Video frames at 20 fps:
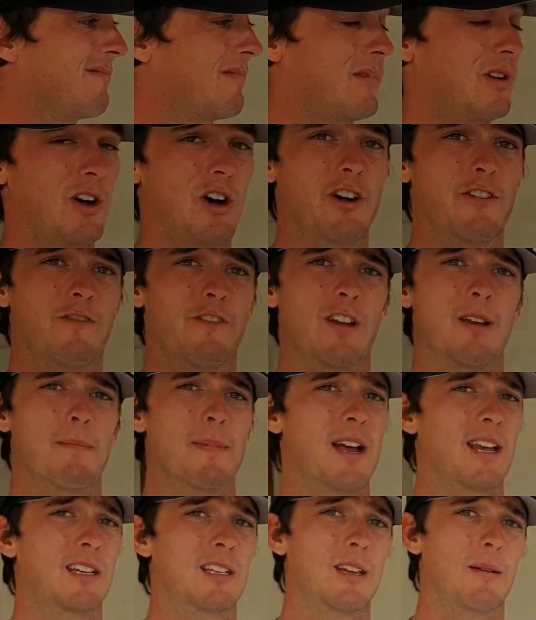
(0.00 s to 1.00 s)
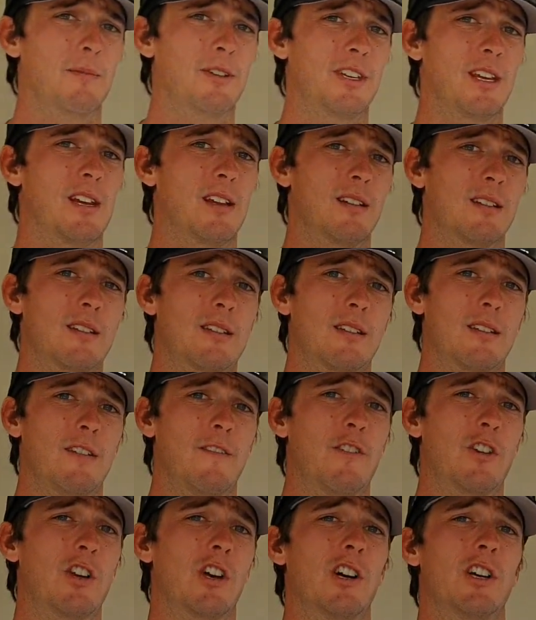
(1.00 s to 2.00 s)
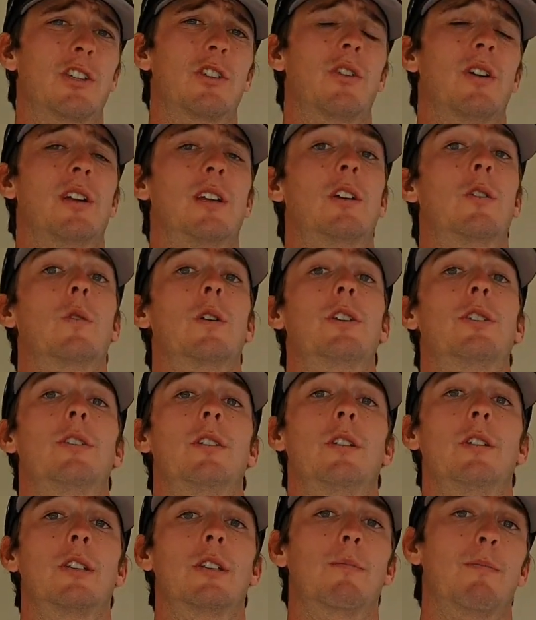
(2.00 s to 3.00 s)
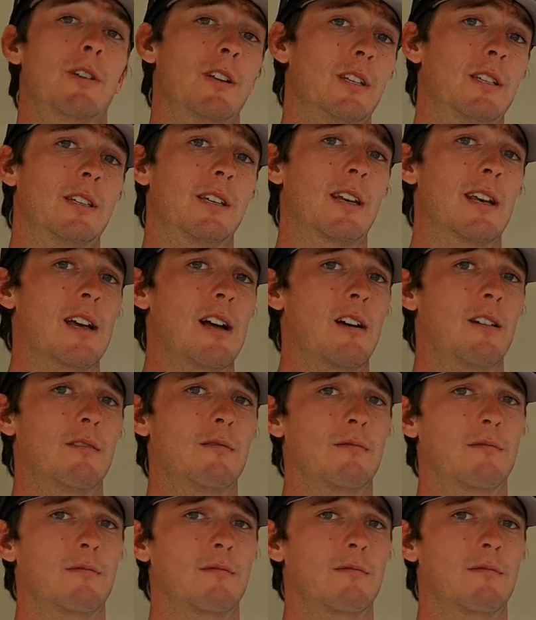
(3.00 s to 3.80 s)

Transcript: Hopefully it makes some sense. If you guys got any questions, please sing out.